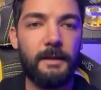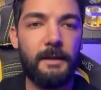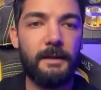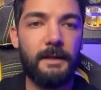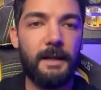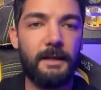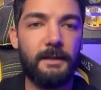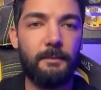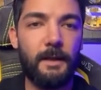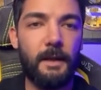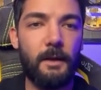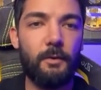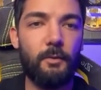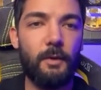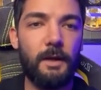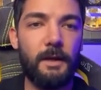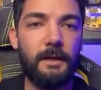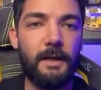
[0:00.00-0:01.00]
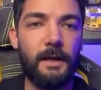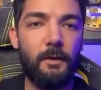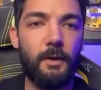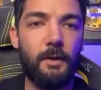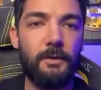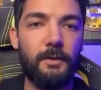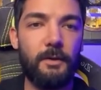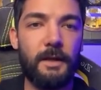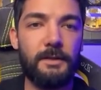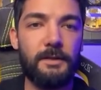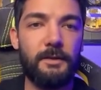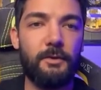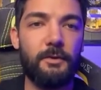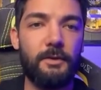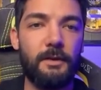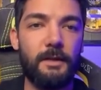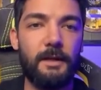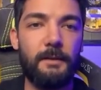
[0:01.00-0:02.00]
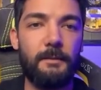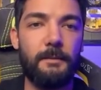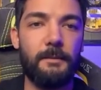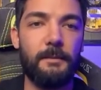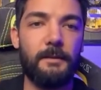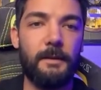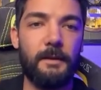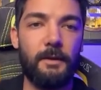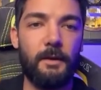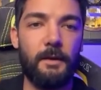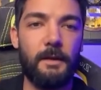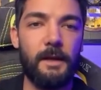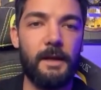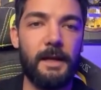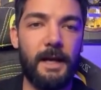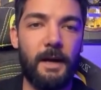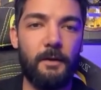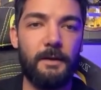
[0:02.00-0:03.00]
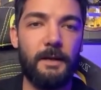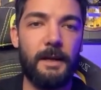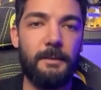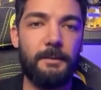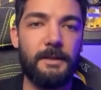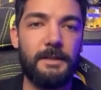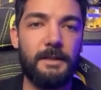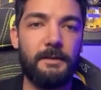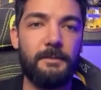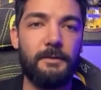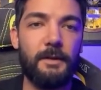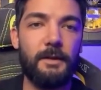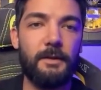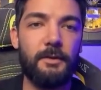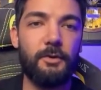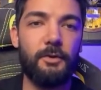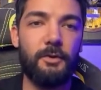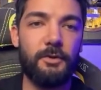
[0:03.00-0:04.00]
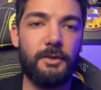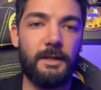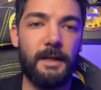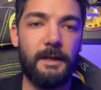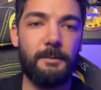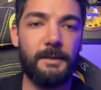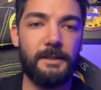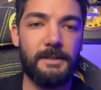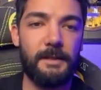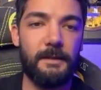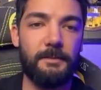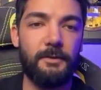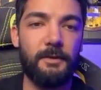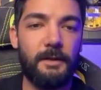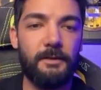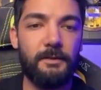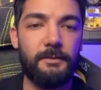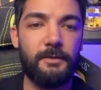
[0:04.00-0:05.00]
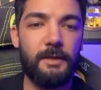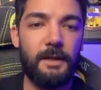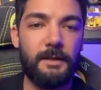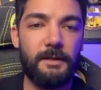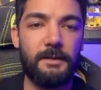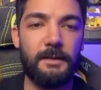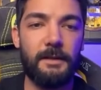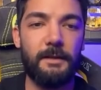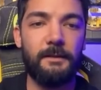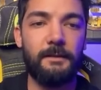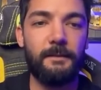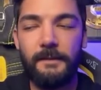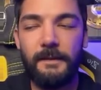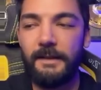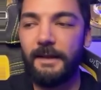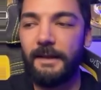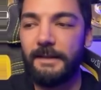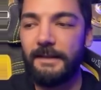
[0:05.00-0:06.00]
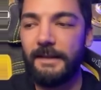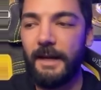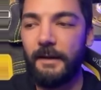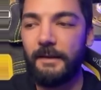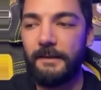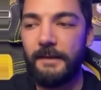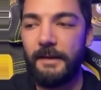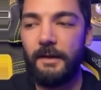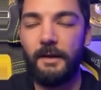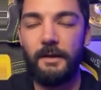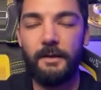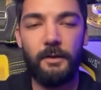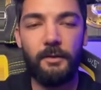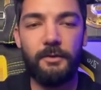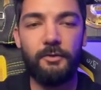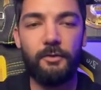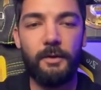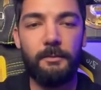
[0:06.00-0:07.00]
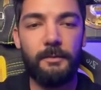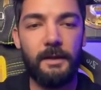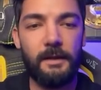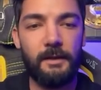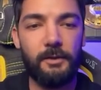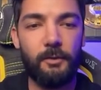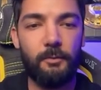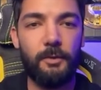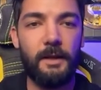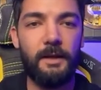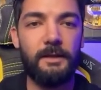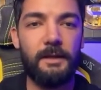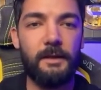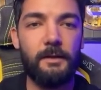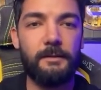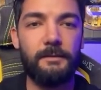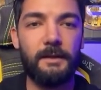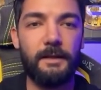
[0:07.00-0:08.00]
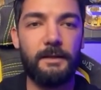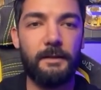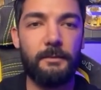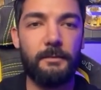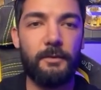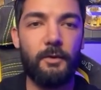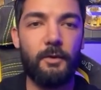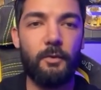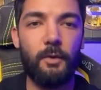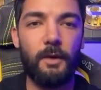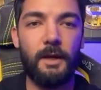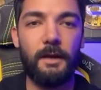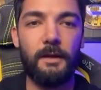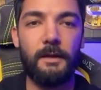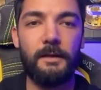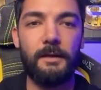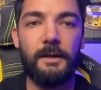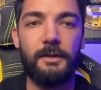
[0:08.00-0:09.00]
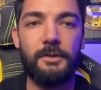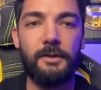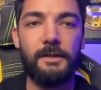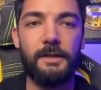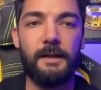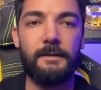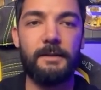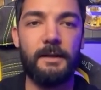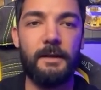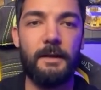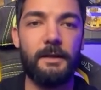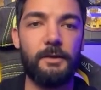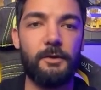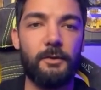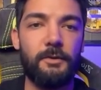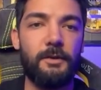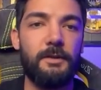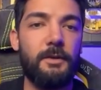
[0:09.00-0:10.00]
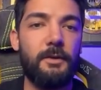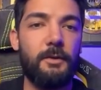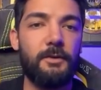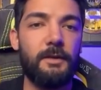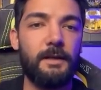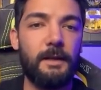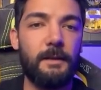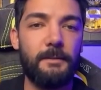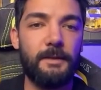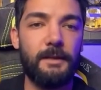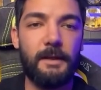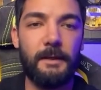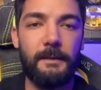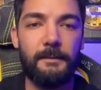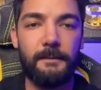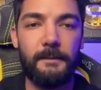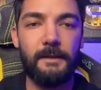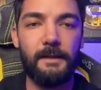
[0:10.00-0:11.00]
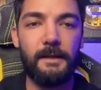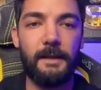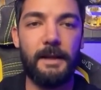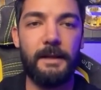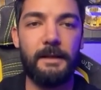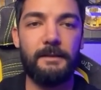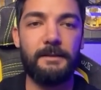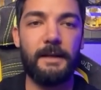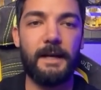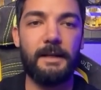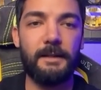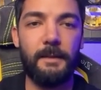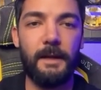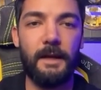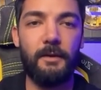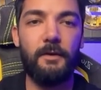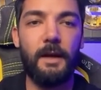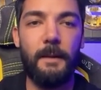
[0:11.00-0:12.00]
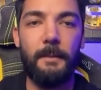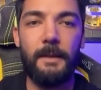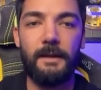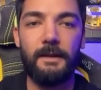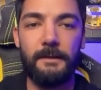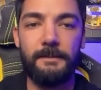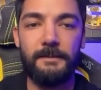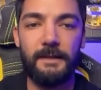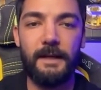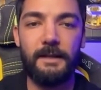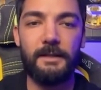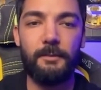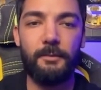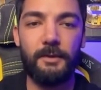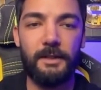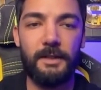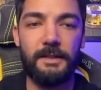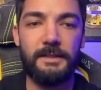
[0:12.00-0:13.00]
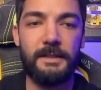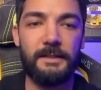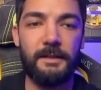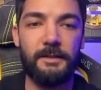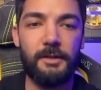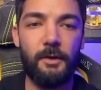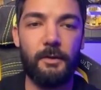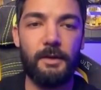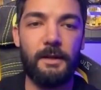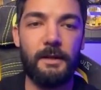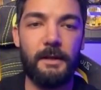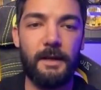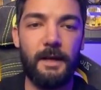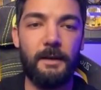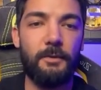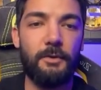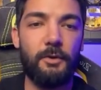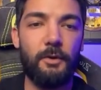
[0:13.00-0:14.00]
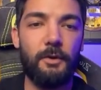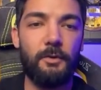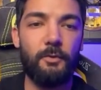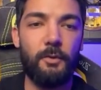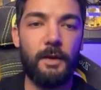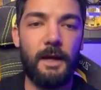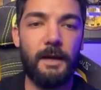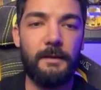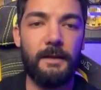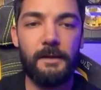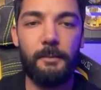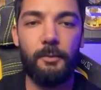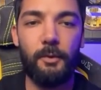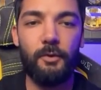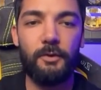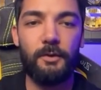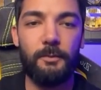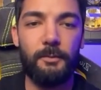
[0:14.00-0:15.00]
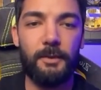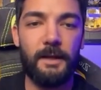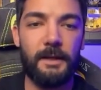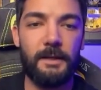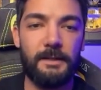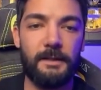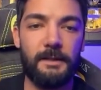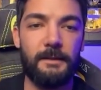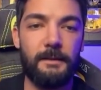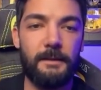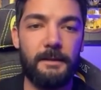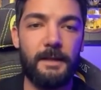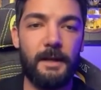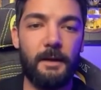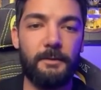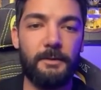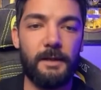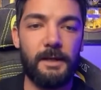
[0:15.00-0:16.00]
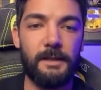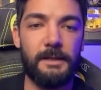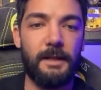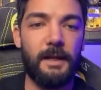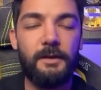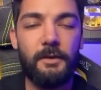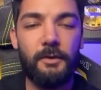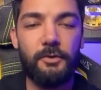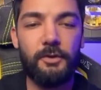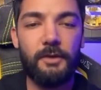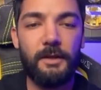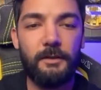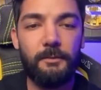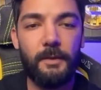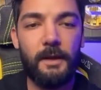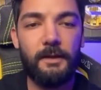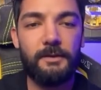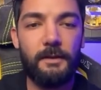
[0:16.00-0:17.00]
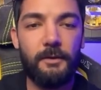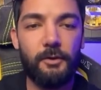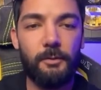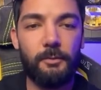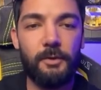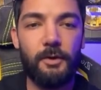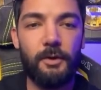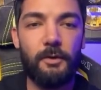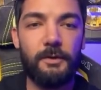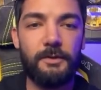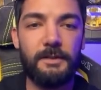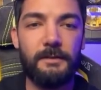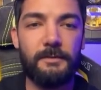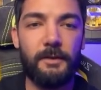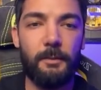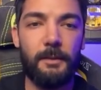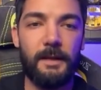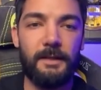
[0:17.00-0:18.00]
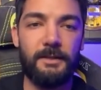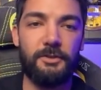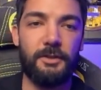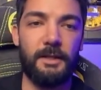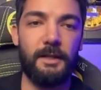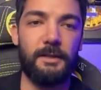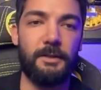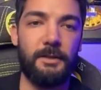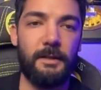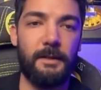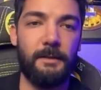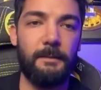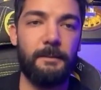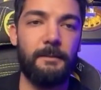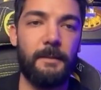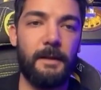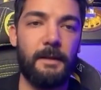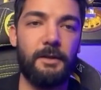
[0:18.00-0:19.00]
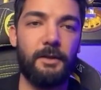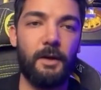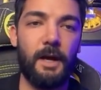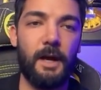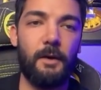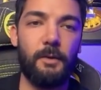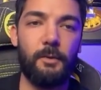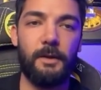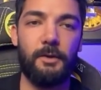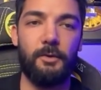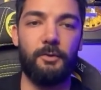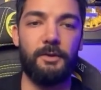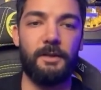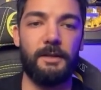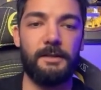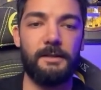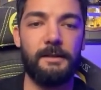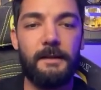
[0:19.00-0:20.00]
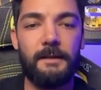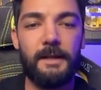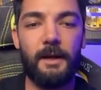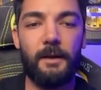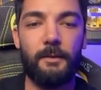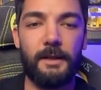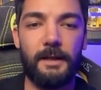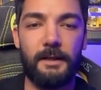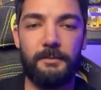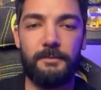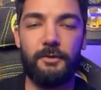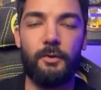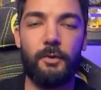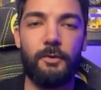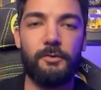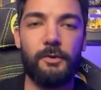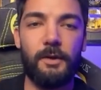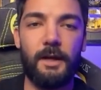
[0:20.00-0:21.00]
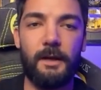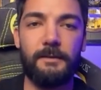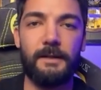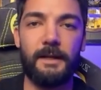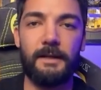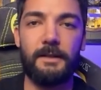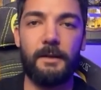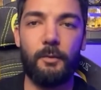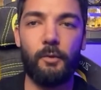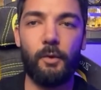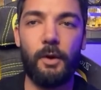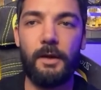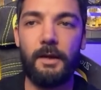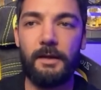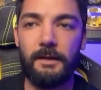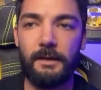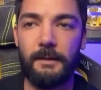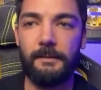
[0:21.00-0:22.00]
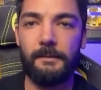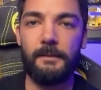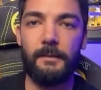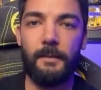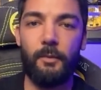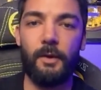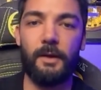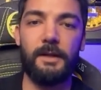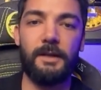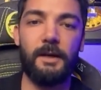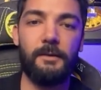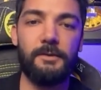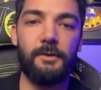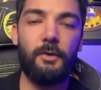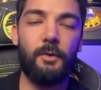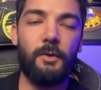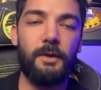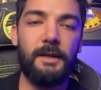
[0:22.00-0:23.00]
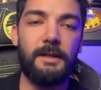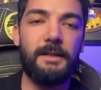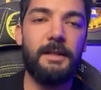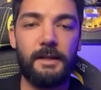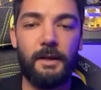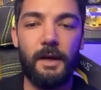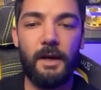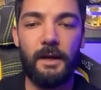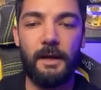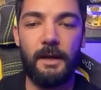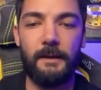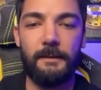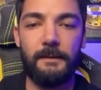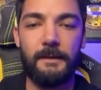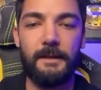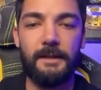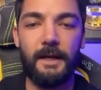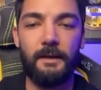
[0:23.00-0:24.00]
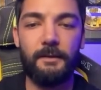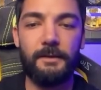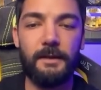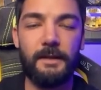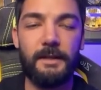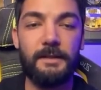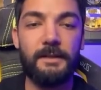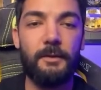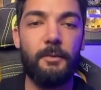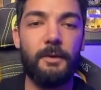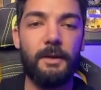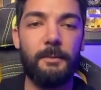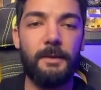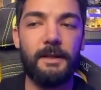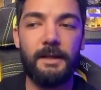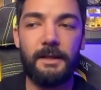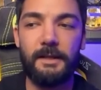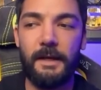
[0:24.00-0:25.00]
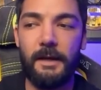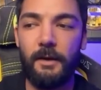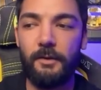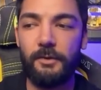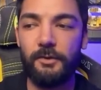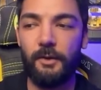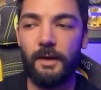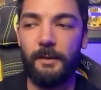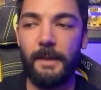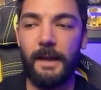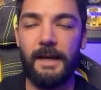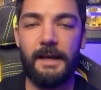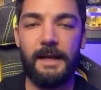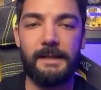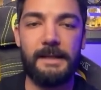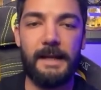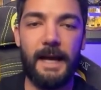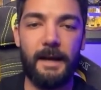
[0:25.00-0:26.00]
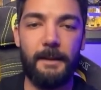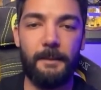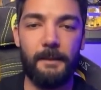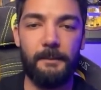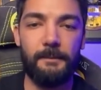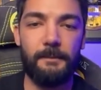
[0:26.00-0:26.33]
Yes, my own wallet now also has a username. Look, account name is different, username is different, friends. Yes, now if there are those who have been accumulating on Phantom for a while, they should definitely do this username thing. In the Phantom airdrop, if Phantom releases a token, I'm sure it will have an important place. Now, friends, I usually deposit cryptocurrency from an exchange. So how do we do this? Now we need fuel for our Phantom wallet. What is our fuel? It's Solana. Now for this, we immediately go to our Binance app,